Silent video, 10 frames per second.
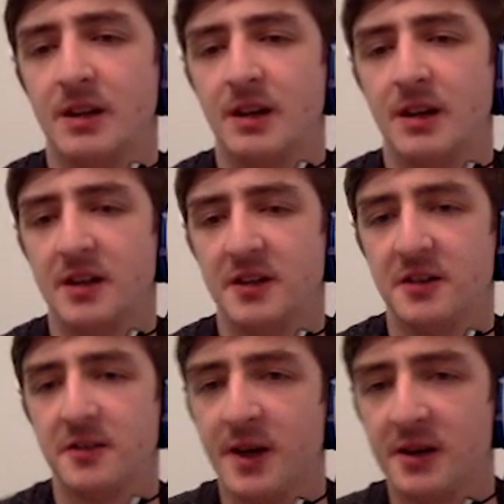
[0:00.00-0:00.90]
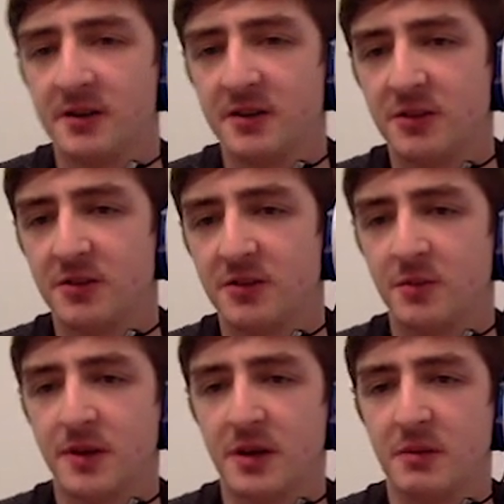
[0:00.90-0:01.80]
And this is fine because he just comes
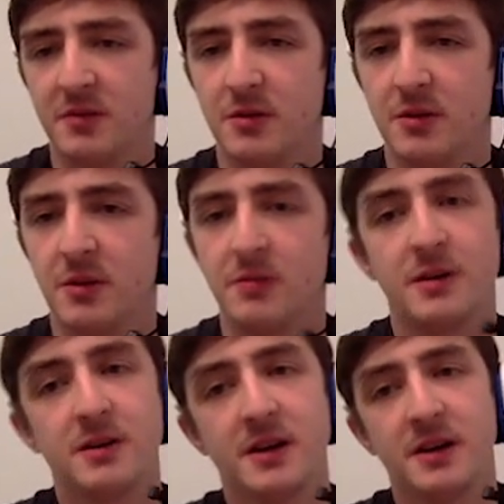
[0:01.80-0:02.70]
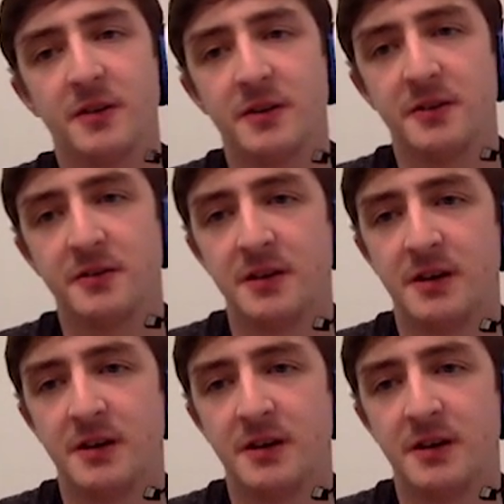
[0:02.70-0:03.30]
back in with 2. Oh no, okay, fair enough.